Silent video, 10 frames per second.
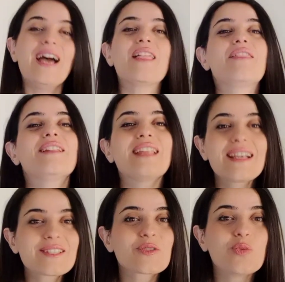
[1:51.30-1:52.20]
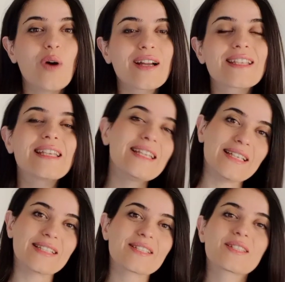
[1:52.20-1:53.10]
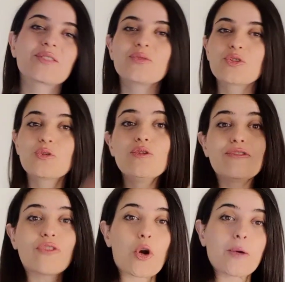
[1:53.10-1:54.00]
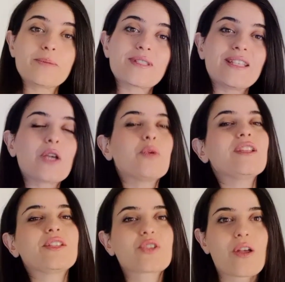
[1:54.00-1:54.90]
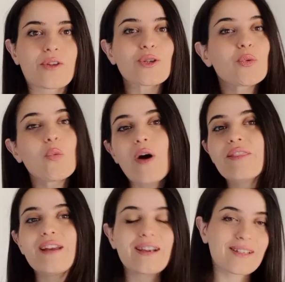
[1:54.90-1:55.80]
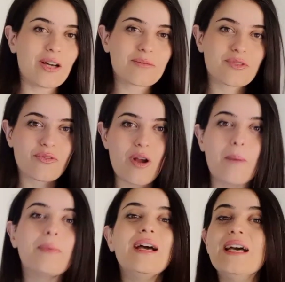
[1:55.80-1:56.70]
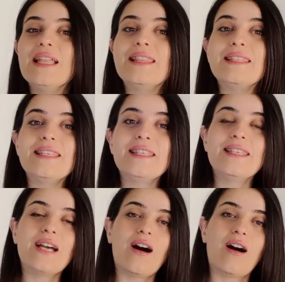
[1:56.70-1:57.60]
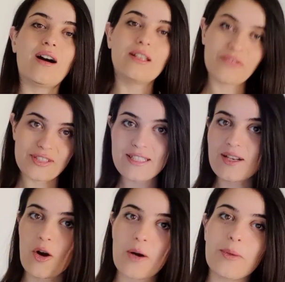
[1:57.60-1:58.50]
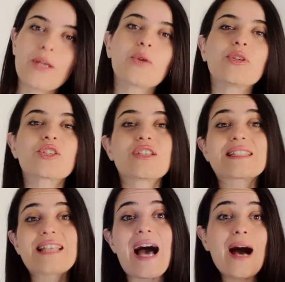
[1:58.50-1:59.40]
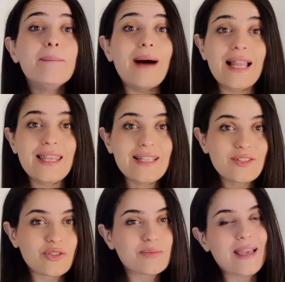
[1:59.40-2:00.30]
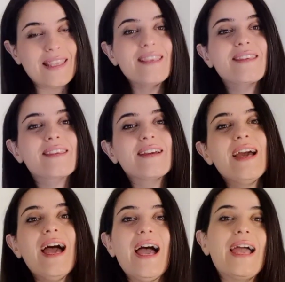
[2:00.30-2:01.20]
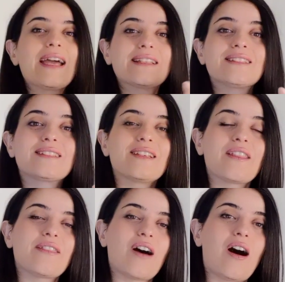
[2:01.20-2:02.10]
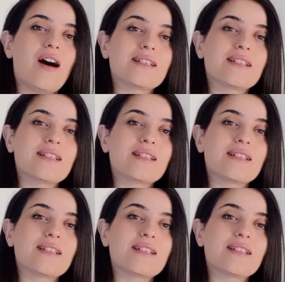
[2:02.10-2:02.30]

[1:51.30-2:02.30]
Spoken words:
The next one is two verbs equal each other. One that comes from the Levantine Arabic, which is amal, to make, and the